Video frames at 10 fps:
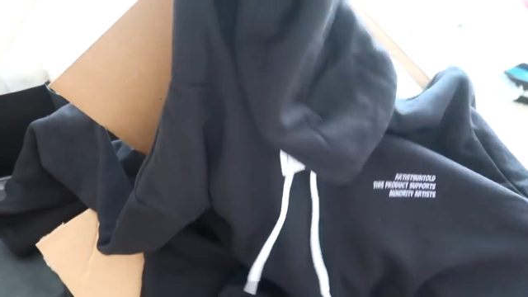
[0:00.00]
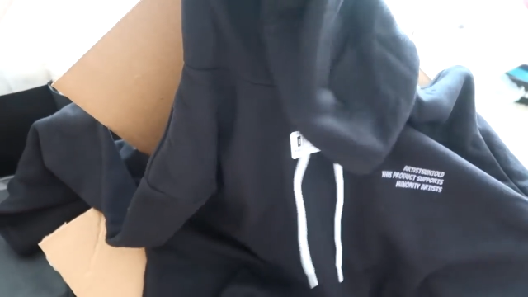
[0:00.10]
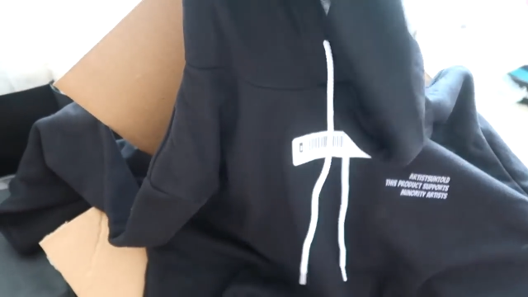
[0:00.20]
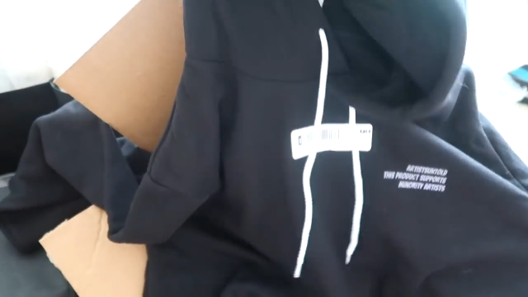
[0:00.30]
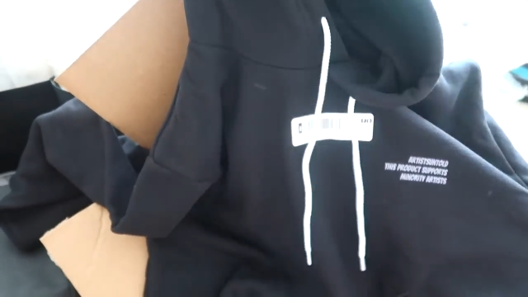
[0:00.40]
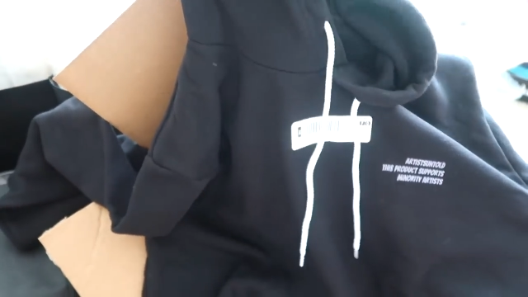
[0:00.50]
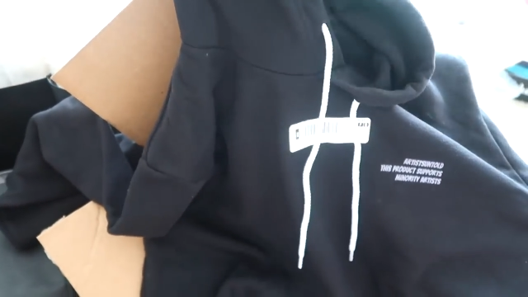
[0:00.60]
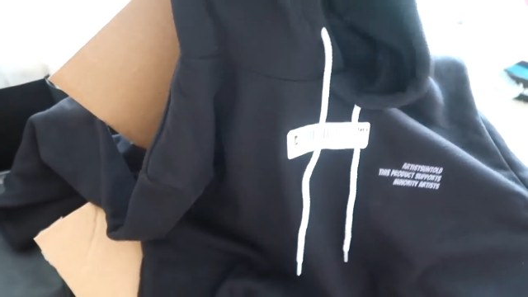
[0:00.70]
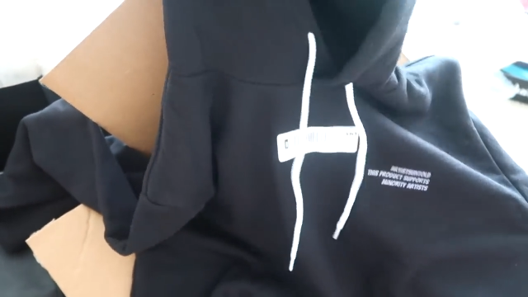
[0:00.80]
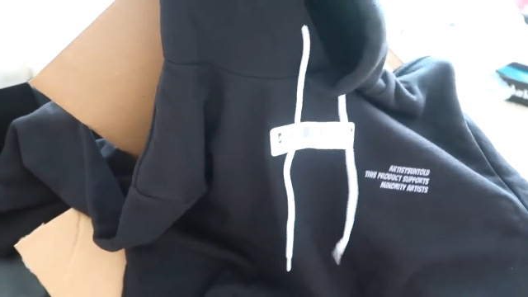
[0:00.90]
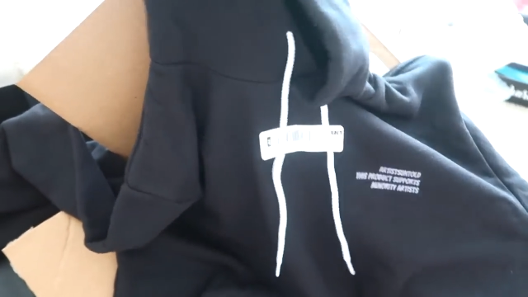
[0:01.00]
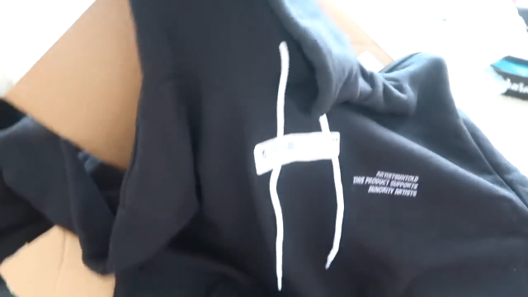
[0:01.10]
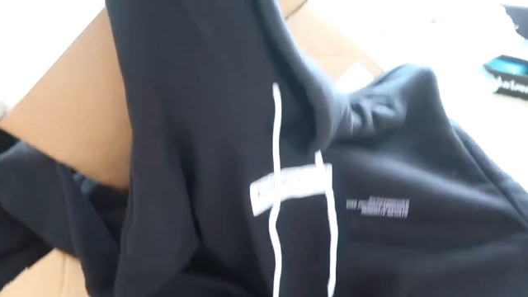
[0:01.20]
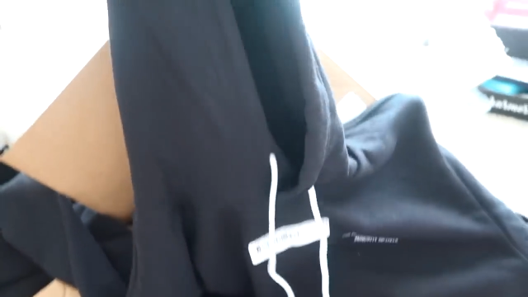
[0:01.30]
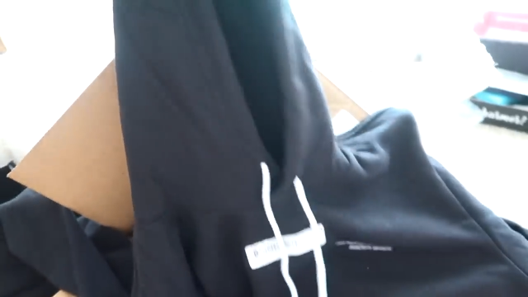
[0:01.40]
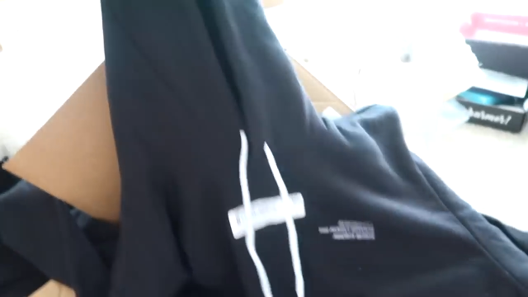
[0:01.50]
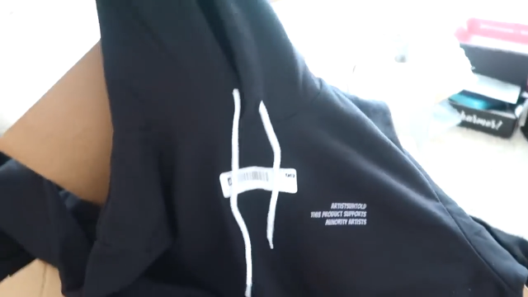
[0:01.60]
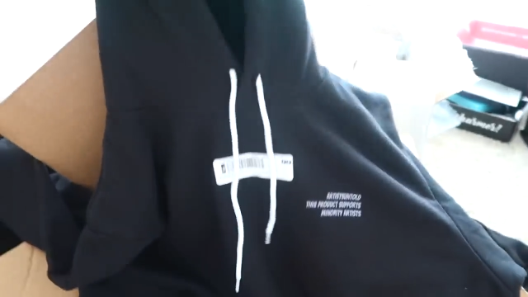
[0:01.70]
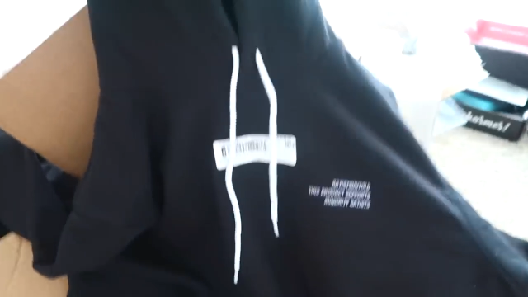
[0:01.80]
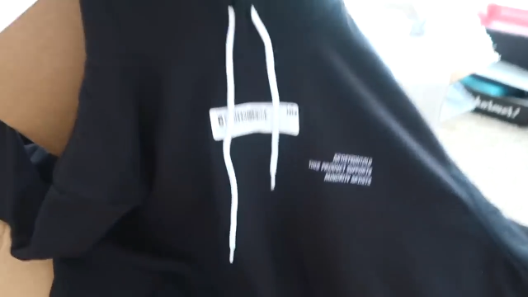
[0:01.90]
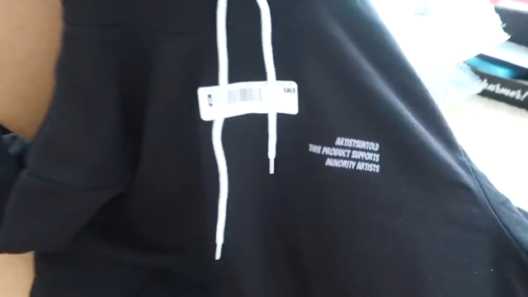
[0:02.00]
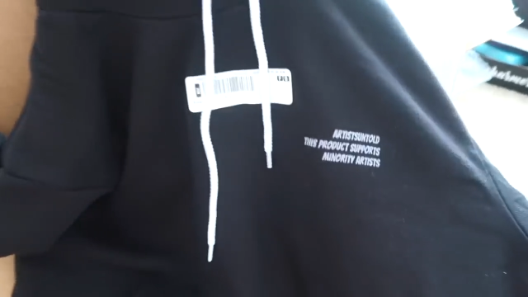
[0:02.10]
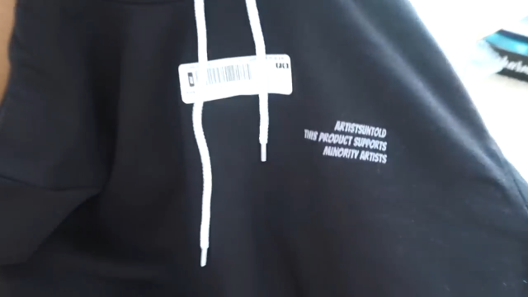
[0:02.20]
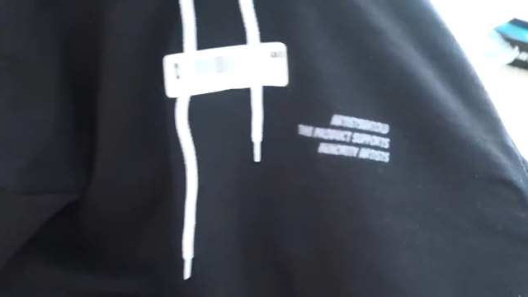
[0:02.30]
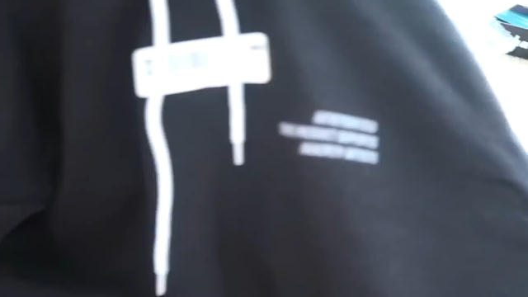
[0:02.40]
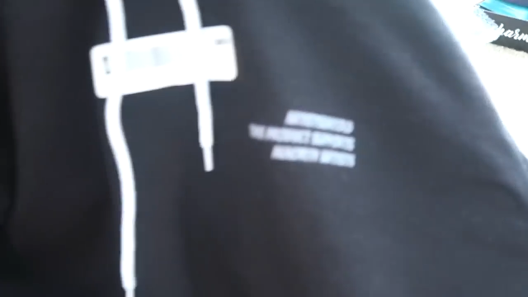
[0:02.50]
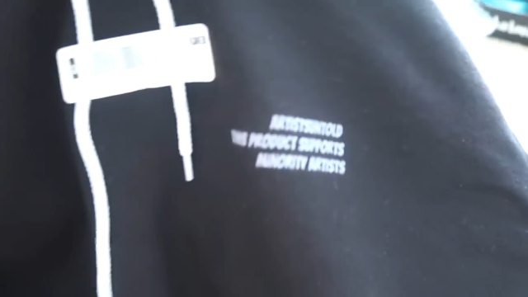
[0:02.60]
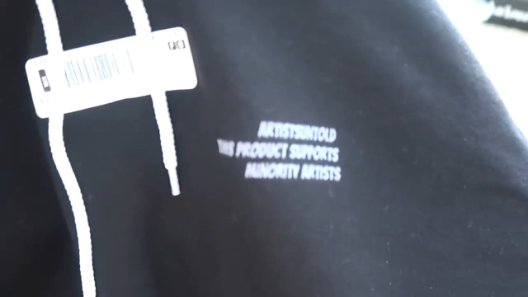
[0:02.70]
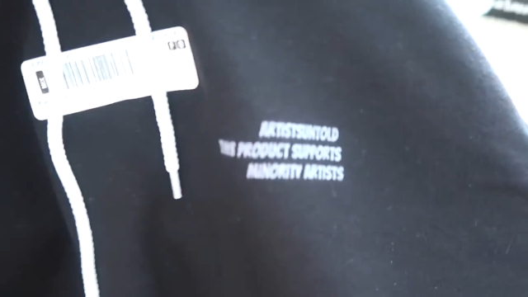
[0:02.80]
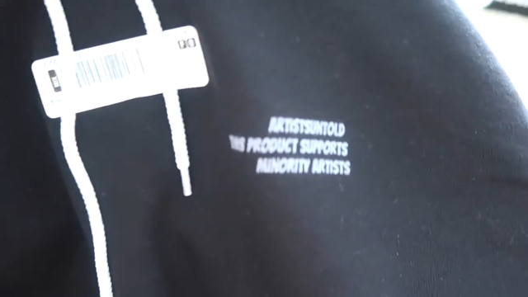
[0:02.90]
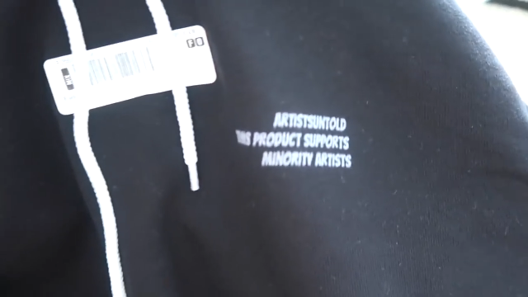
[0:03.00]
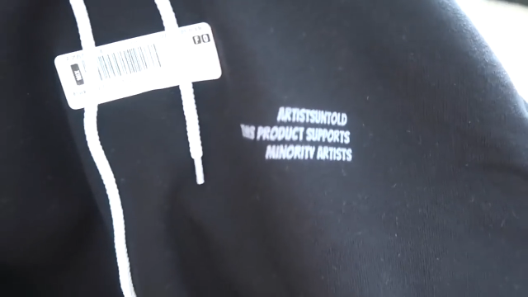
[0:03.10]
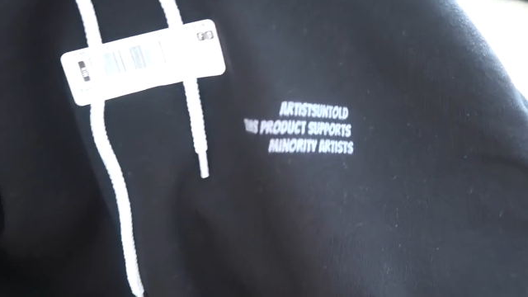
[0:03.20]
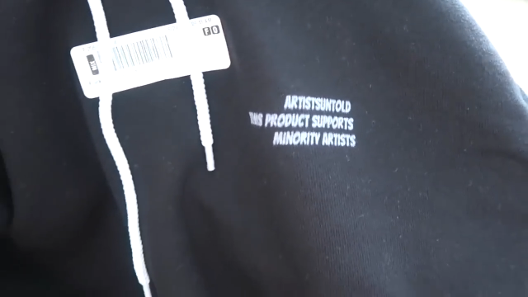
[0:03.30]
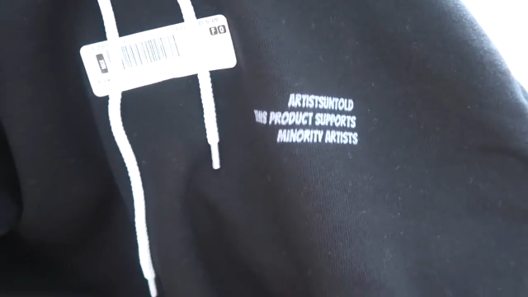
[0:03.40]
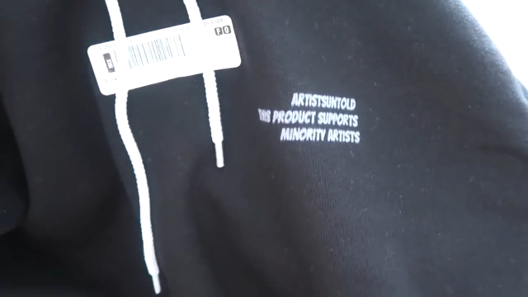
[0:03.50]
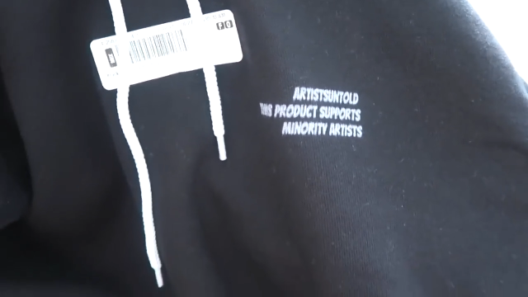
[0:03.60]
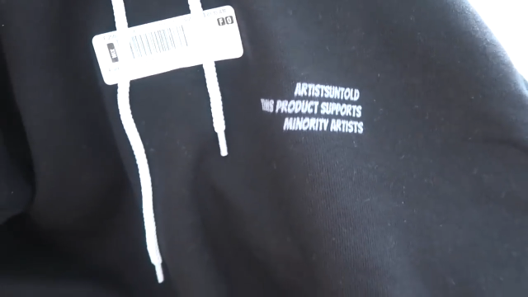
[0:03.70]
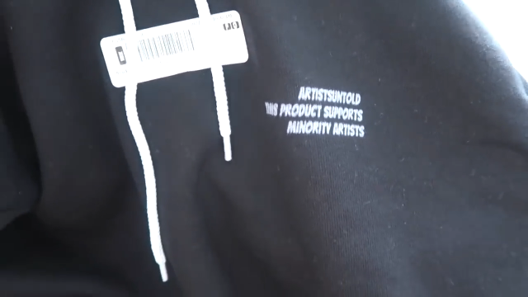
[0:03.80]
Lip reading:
(no speaker visible)